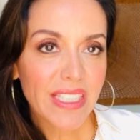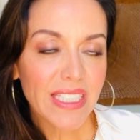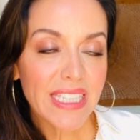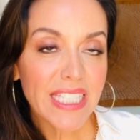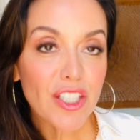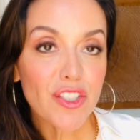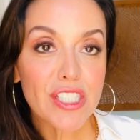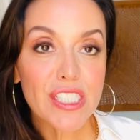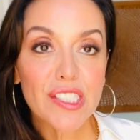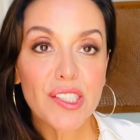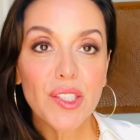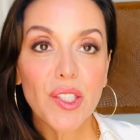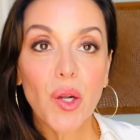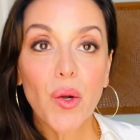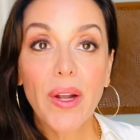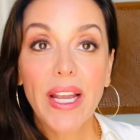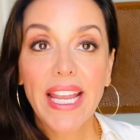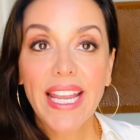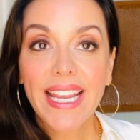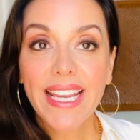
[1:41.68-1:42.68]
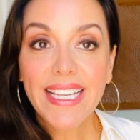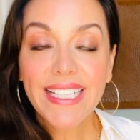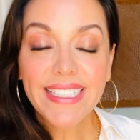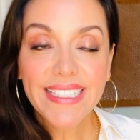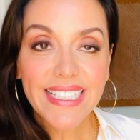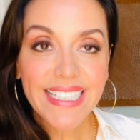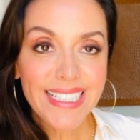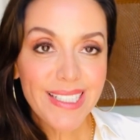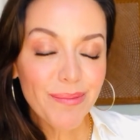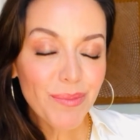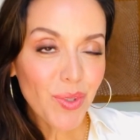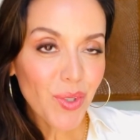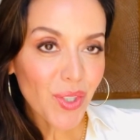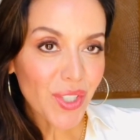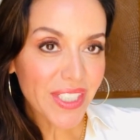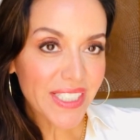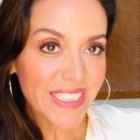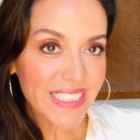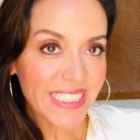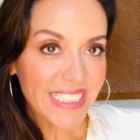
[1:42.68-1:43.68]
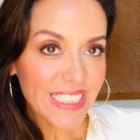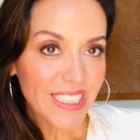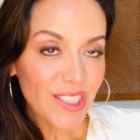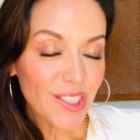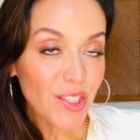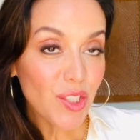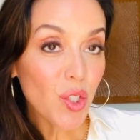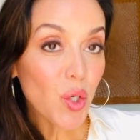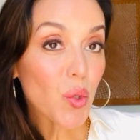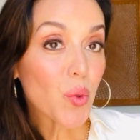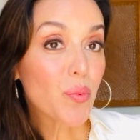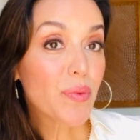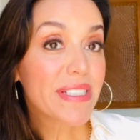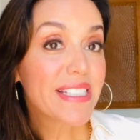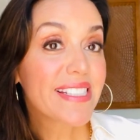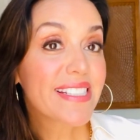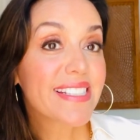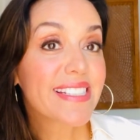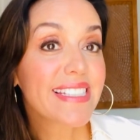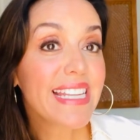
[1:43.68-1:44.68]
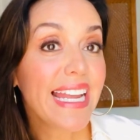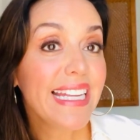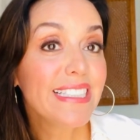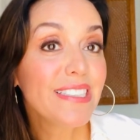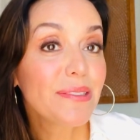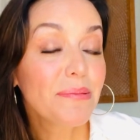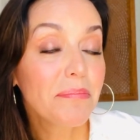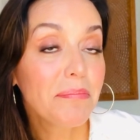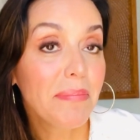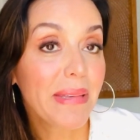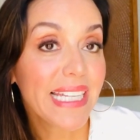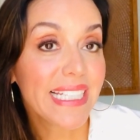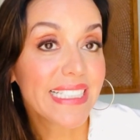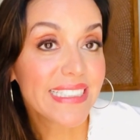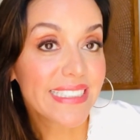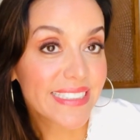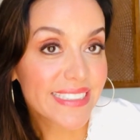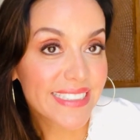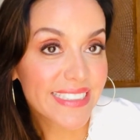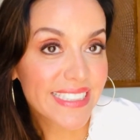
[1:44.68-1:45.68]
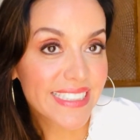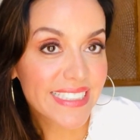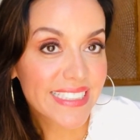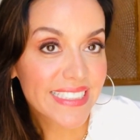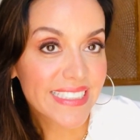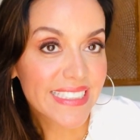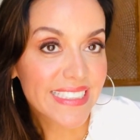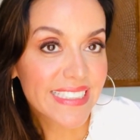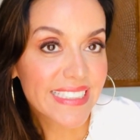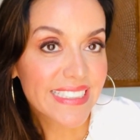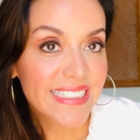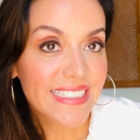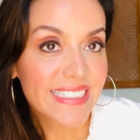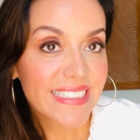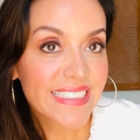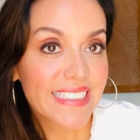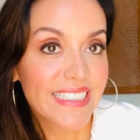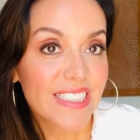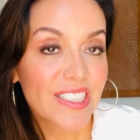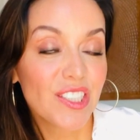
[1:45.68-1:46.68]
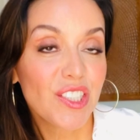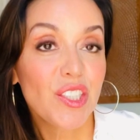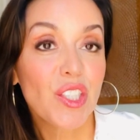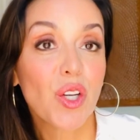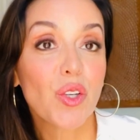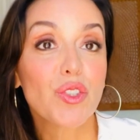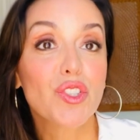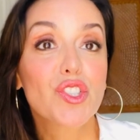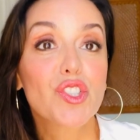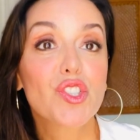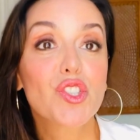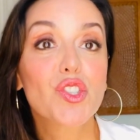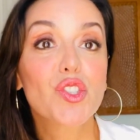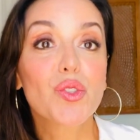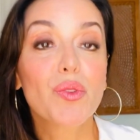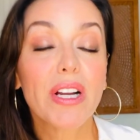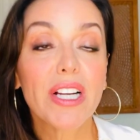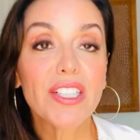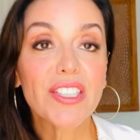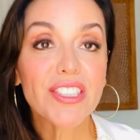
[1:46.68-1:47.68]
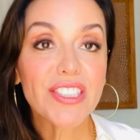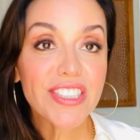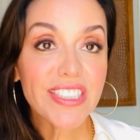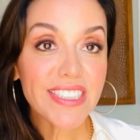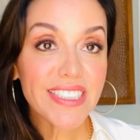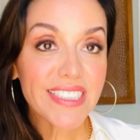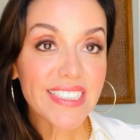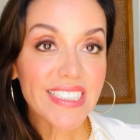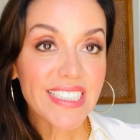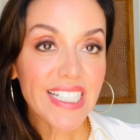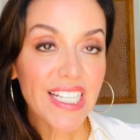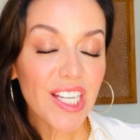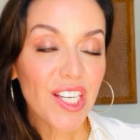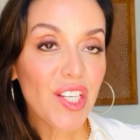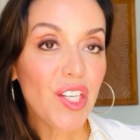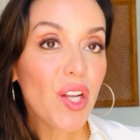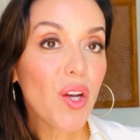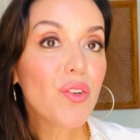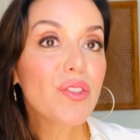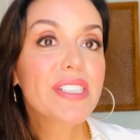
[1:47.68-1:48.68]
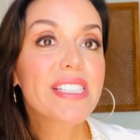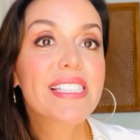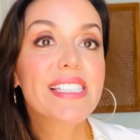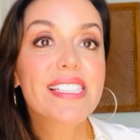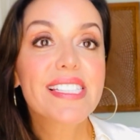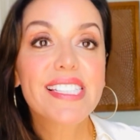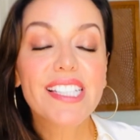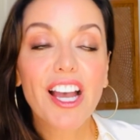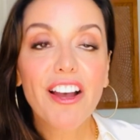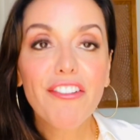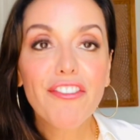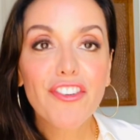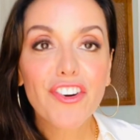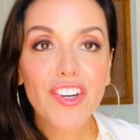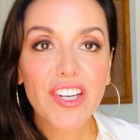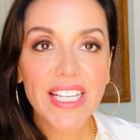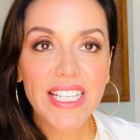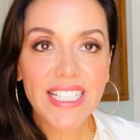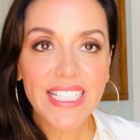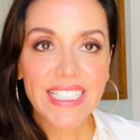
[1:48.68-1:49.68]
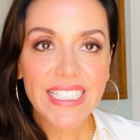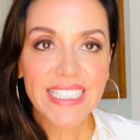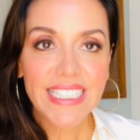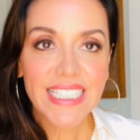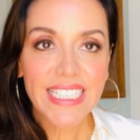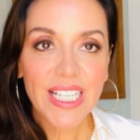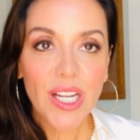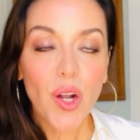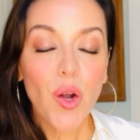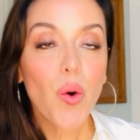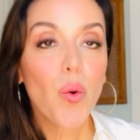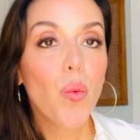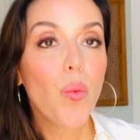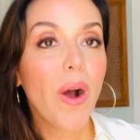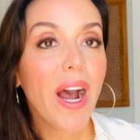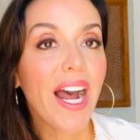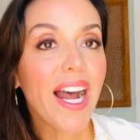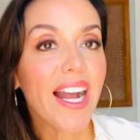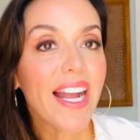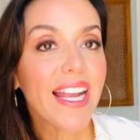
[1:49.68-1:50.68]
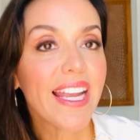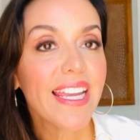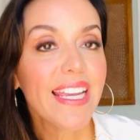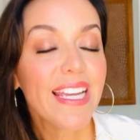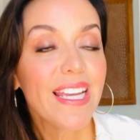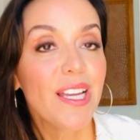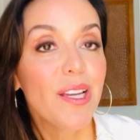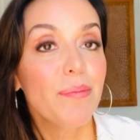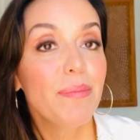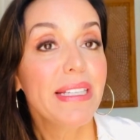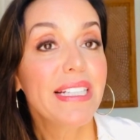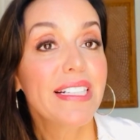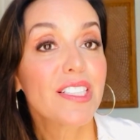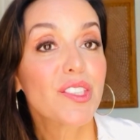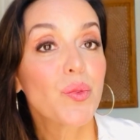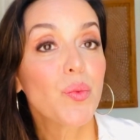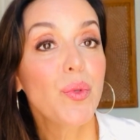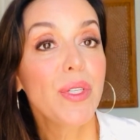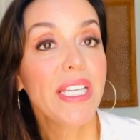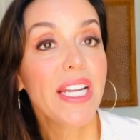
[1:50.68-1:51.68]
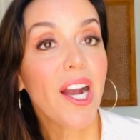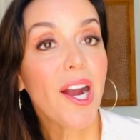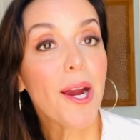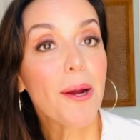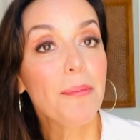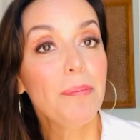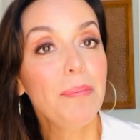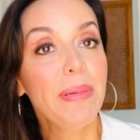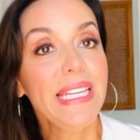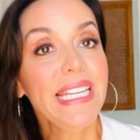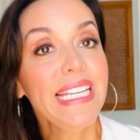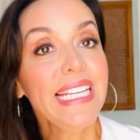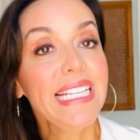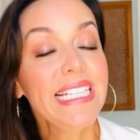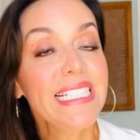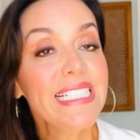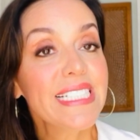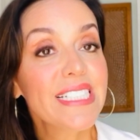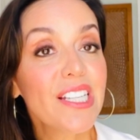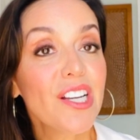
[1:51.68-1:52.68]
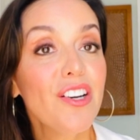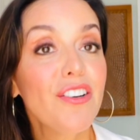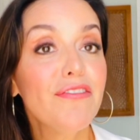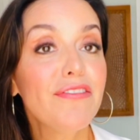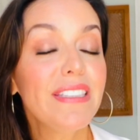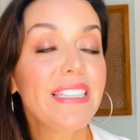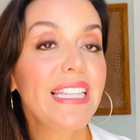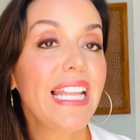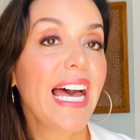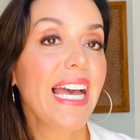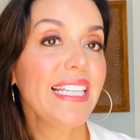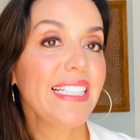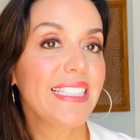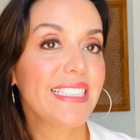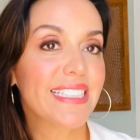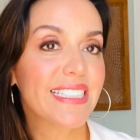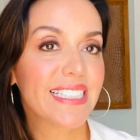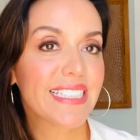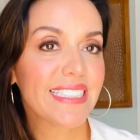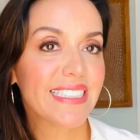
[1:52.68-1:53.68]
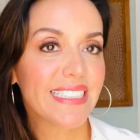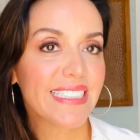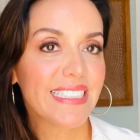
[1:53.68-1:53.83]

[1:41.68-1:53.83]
There is no hate anymore, no resentment, no struggle, no suffering. Why? Because we are beings of light,